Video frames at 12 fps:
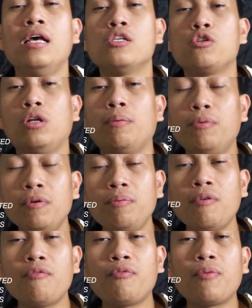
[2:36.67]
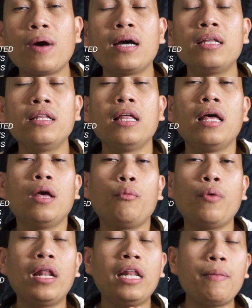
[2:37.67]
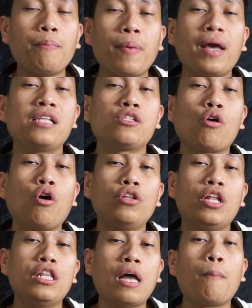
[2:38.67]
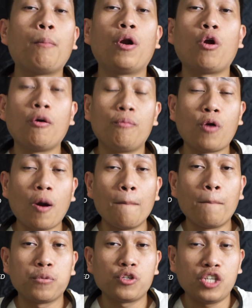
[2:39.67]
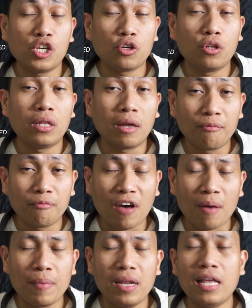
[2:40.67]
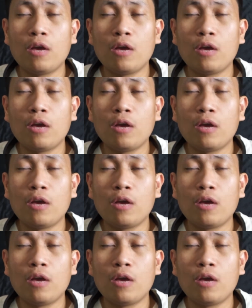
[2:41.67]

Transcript: So the proof of fund will depends on the number of composition ng family.